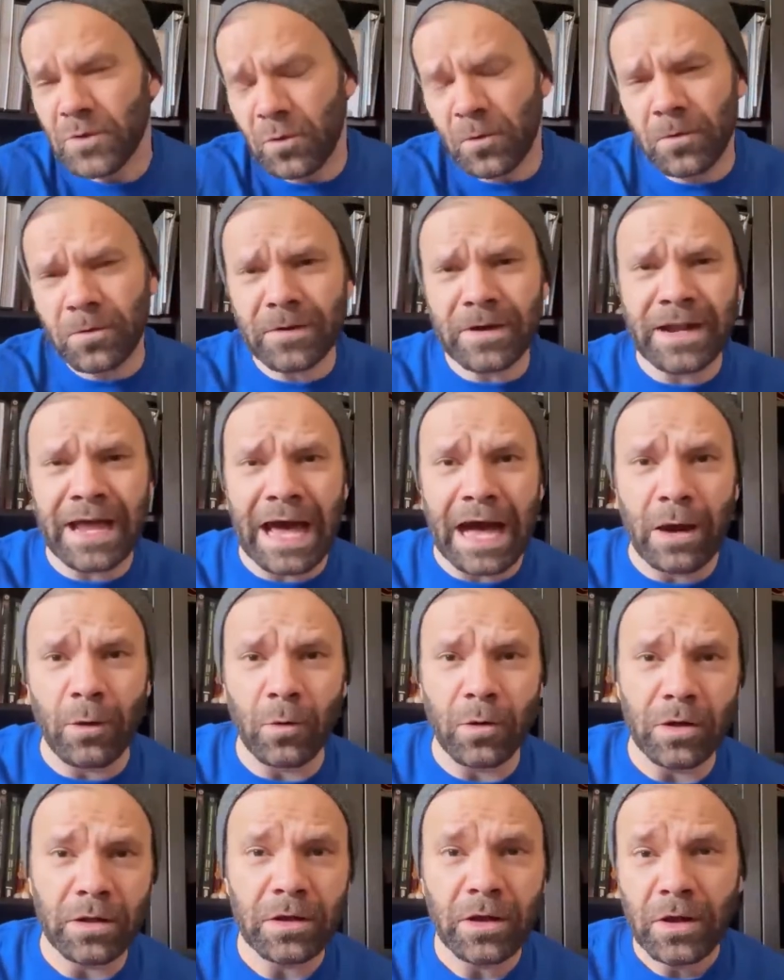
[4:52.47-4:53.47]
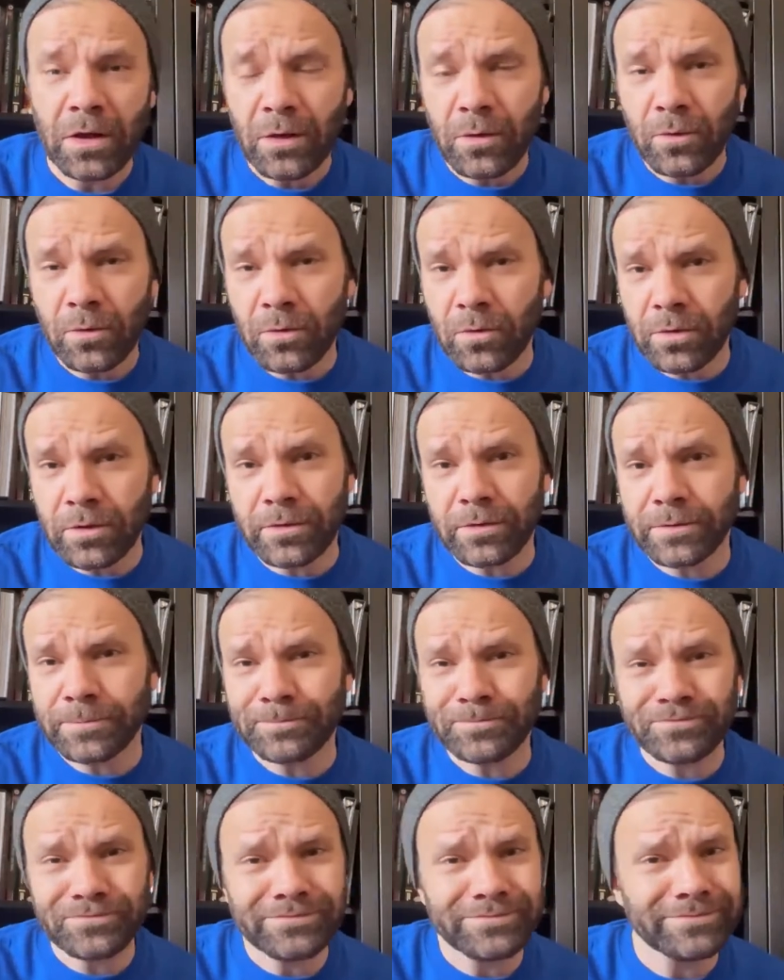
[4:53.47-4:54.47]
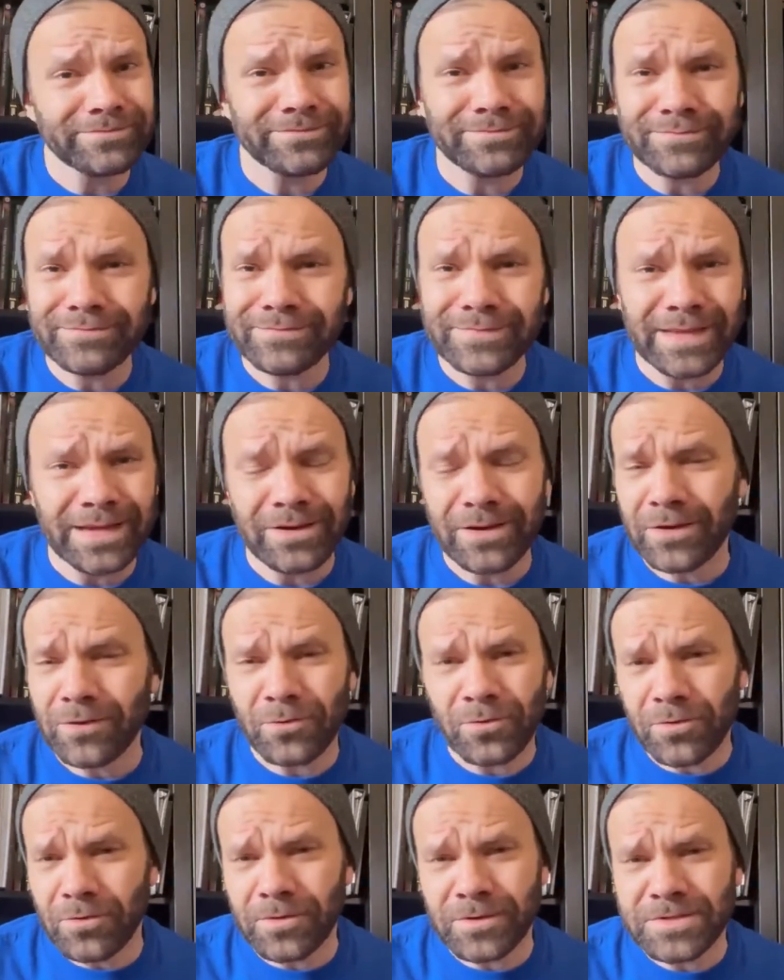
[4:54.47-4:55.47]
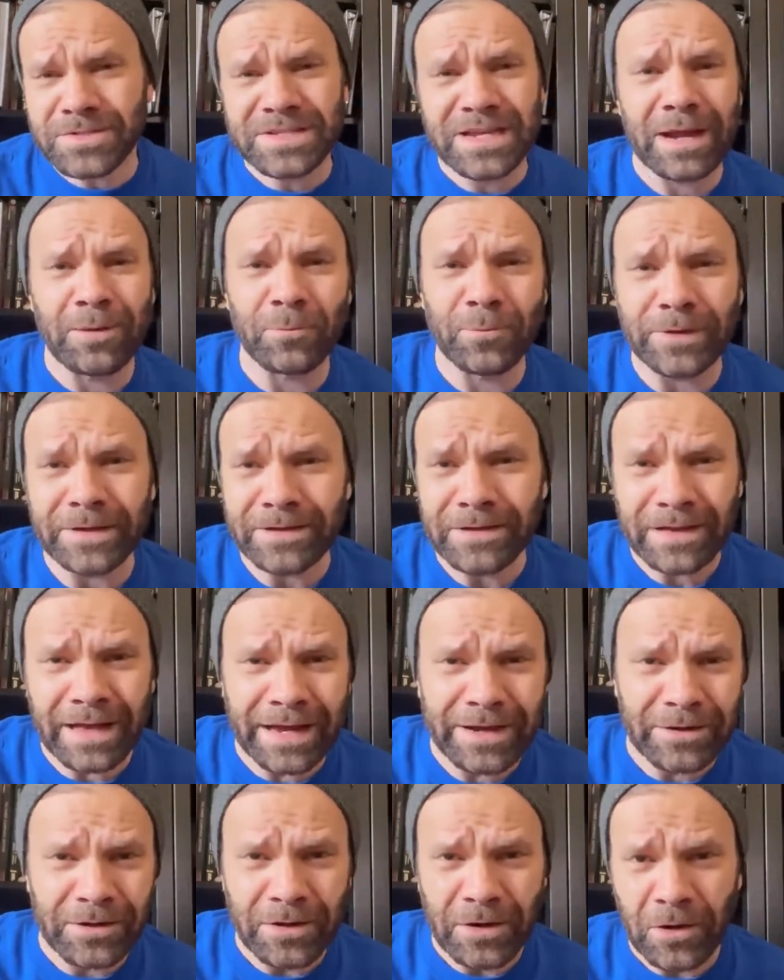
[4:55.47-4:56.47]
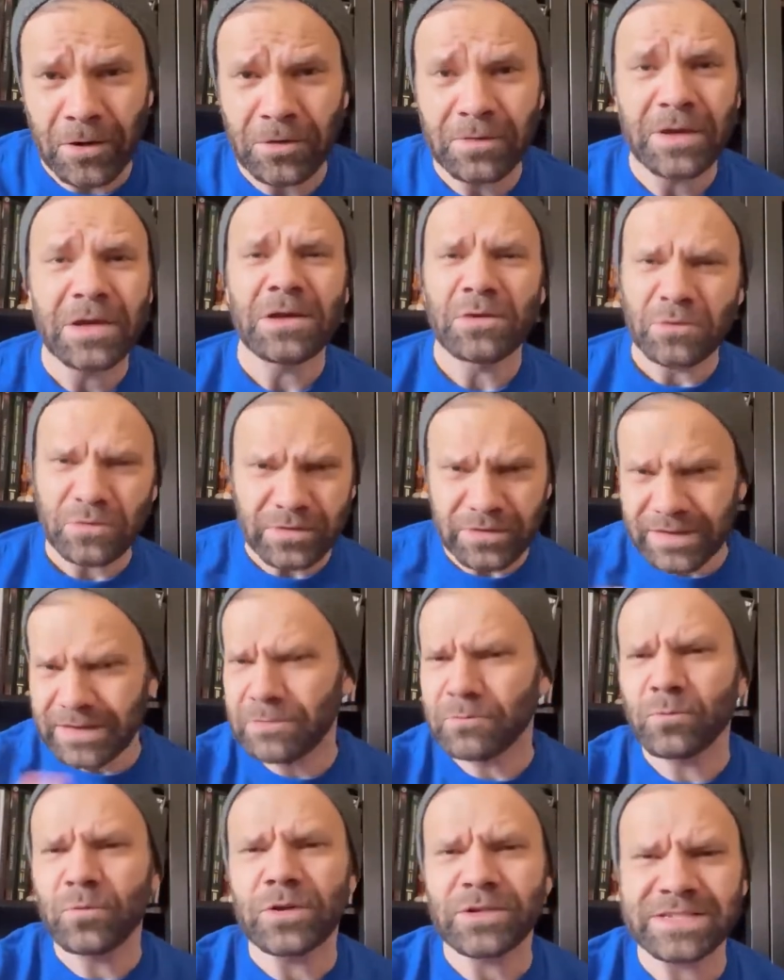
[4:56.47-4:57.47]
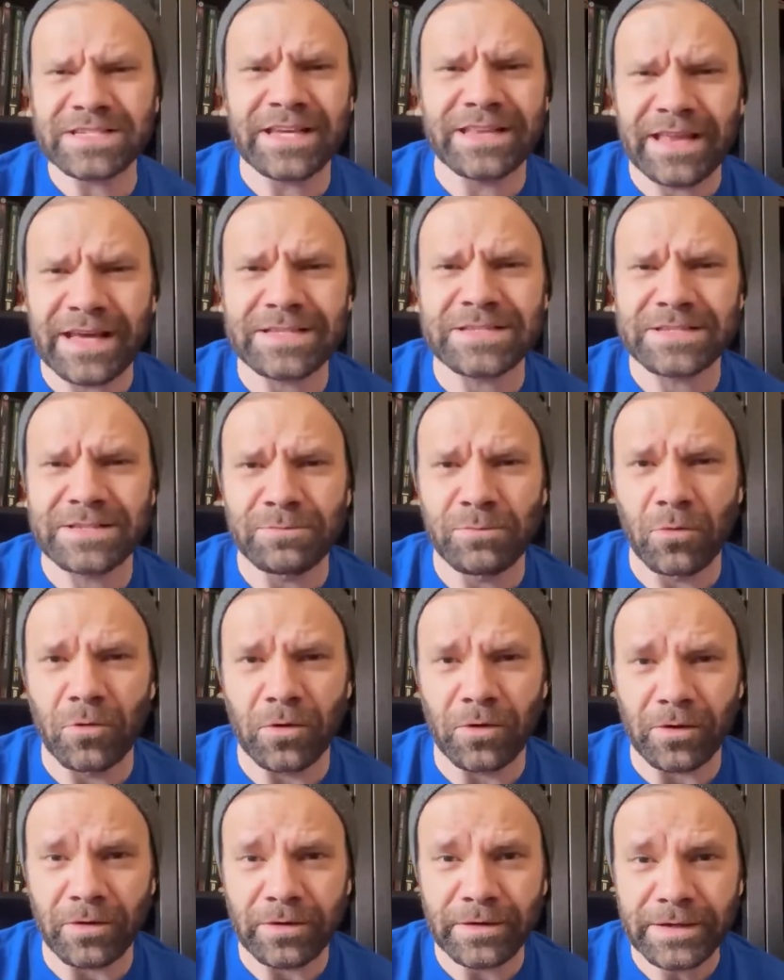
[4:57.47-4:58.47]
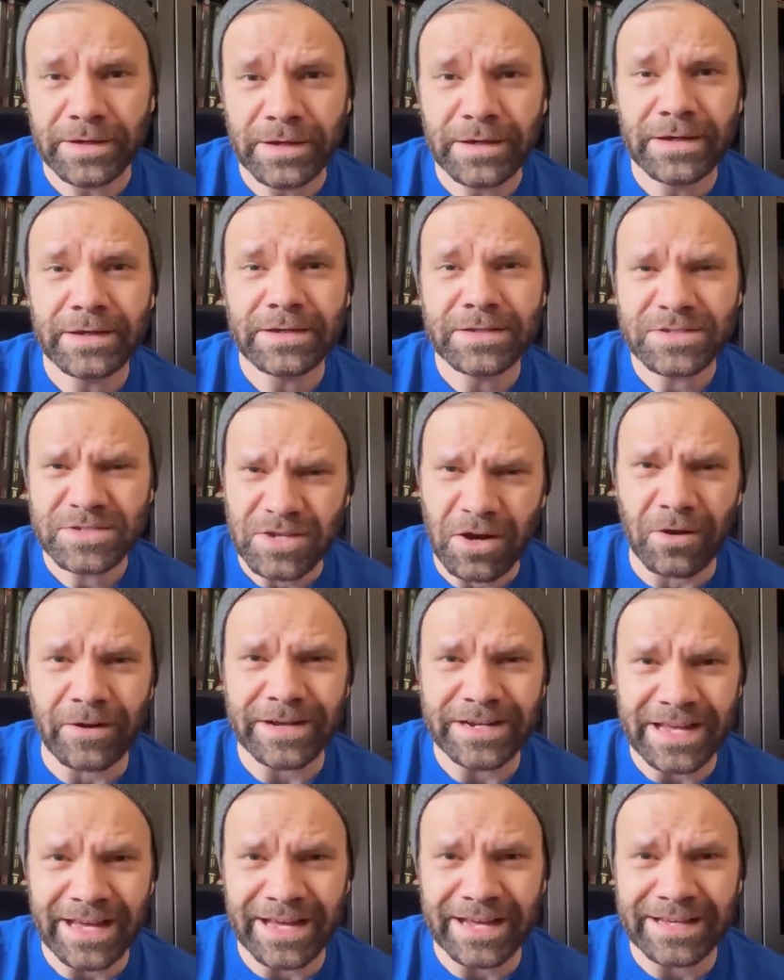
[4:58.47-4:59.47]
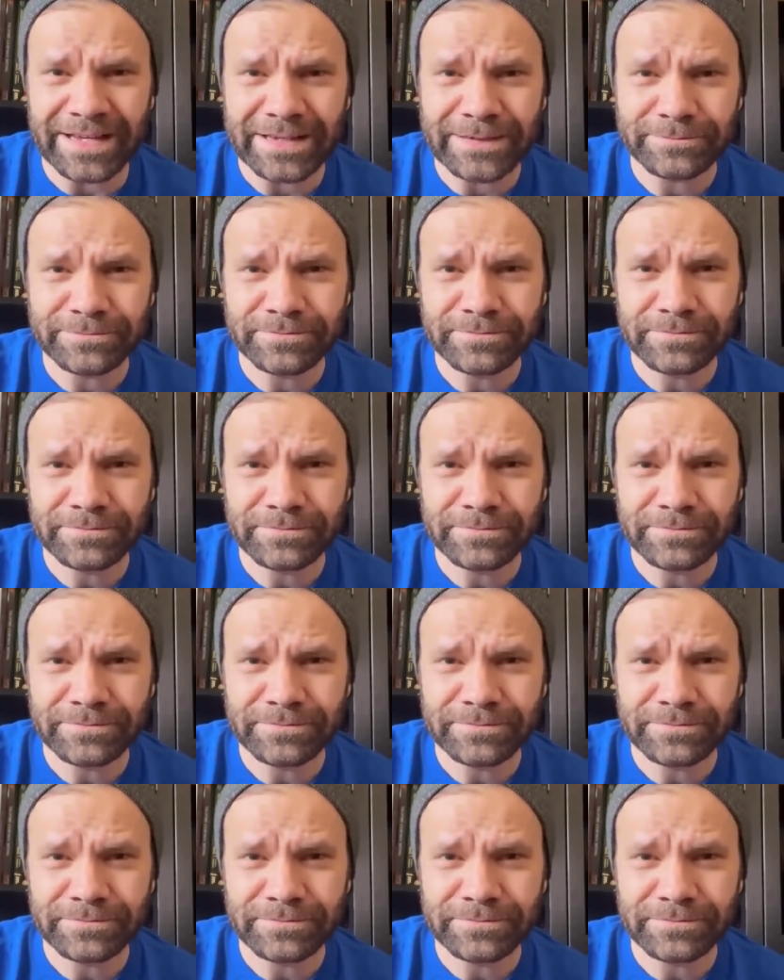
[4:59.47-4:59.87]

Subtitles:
or an owl, or Sam Riegel, I don't know. We'll say that's the moral. Sorry, Danny.